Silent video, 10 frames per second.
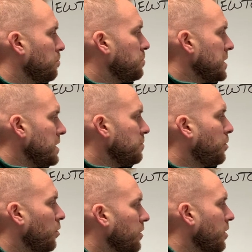B
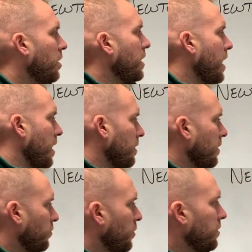pulling on A,
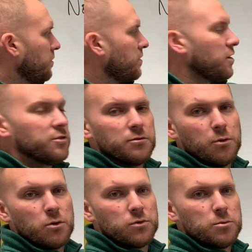that's what this tension
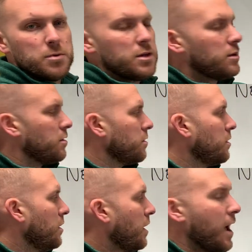force would be here,
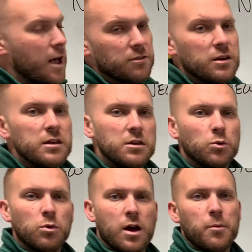has an
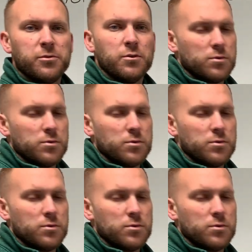equal and opposite